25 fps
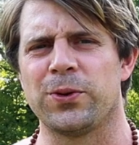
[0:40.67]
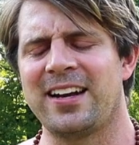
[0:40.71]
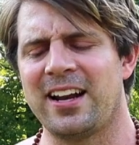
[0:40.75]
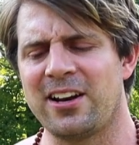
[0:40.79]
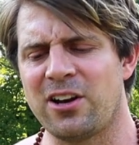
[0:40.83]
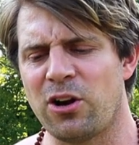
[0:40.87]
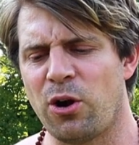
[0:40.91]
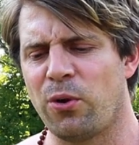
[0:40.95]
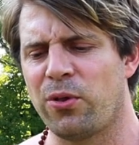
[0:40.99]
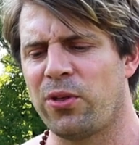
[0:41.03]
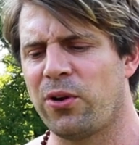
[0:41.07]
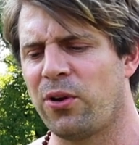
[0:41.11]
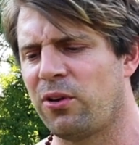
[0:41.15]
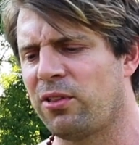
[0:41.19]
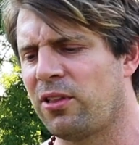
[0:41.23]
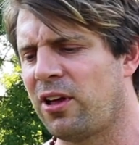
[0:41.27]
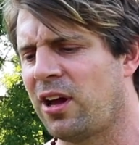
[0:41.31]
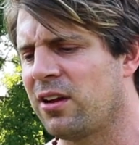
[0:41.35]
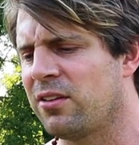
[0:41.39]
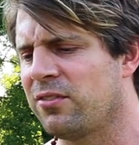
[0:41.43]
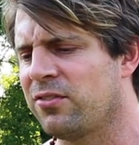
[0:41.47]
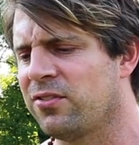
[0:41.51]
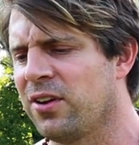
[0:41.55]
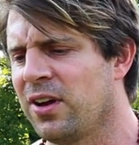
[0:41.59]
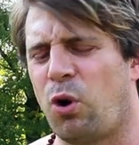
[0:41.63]
And I know there are a
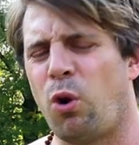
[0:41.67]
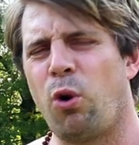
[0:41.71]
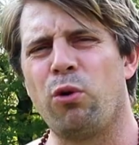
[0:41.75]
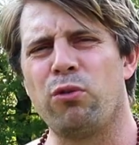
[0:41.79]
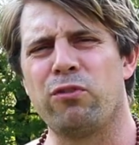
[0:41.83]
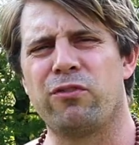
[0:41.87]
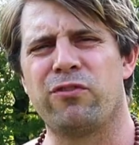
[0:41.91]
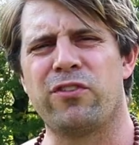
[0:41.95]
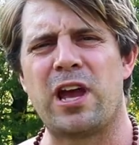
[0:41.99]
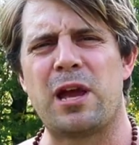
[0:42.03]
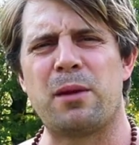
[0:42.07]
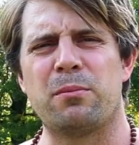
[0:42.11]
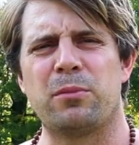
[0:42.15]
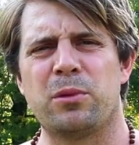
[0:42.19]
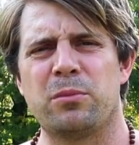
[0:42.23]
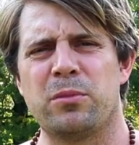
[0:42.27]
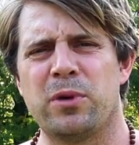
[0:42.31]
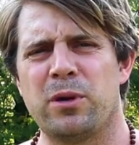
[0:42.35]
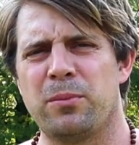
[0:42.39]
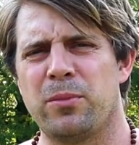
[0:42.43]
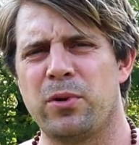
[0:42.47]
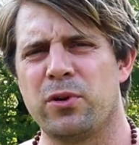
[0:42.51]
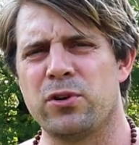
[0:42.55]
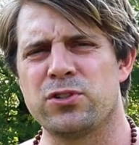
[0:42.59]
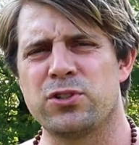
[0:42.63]
lot of old family
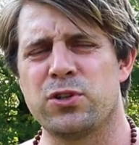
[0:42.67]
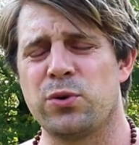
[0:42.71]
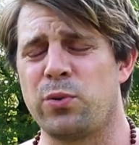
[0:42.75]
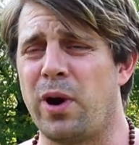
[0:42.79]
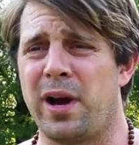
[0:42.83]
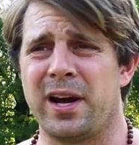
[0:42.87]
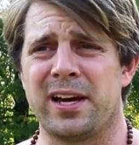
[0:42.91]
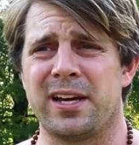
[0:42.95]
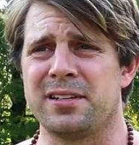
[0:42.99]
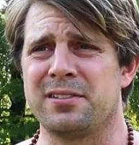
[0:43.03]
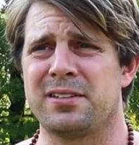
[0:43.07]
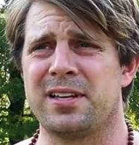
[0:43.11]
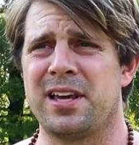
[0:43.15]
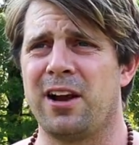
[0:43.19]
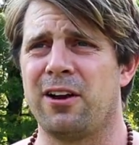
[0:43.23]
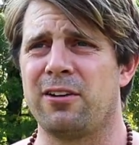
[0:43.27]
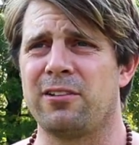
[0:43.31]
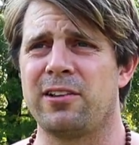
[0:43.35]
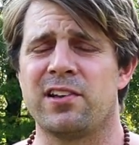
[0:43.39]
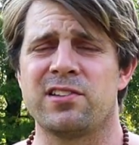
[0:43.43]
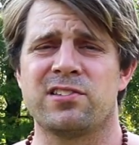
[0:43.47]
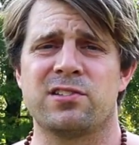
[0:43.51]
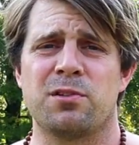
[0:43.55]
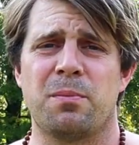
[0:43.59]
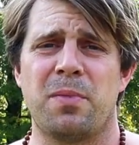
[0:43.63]
members who I could care
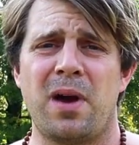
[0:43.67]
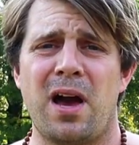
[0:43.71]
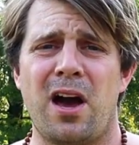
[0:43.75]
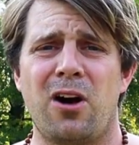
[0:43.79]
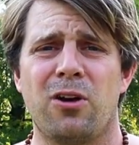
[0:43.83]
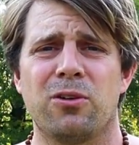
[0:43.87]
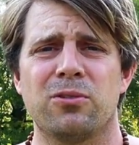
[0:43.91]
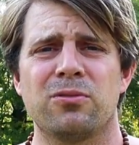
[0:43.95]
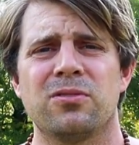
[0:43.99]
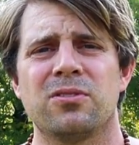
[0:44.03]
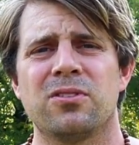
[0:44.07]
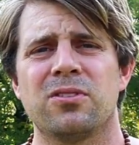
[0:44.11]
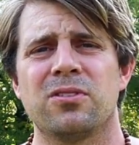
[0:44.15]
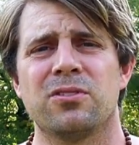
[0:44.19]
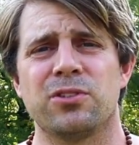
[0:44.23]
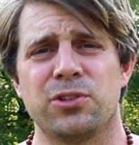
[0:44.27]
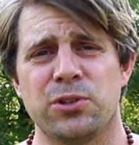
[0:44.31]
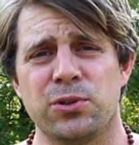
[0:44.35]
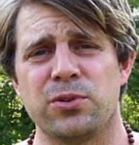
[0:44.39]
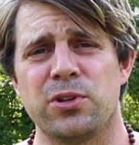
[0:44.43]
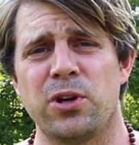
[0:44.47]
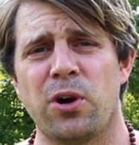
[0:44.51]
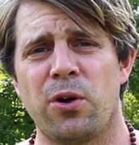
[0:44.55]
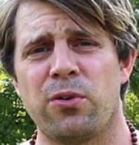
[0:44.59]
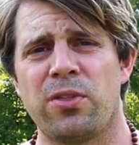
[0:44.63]
less about.
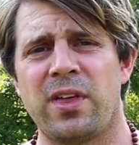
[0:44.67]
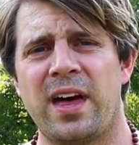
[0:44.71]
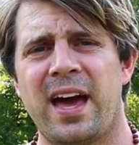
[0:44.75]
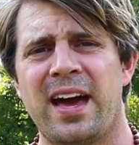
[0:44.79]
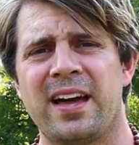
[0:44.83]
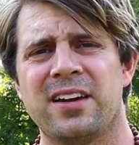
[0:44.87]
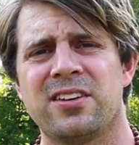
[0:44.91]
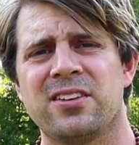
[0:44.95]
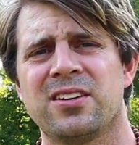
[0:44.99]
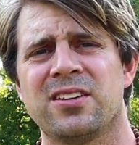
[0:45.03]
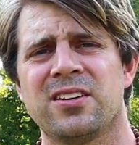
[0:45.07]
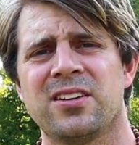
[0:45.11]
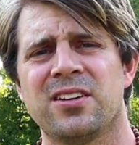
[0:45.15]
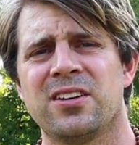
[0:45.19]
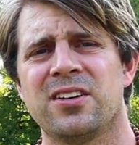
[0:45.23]
You know that.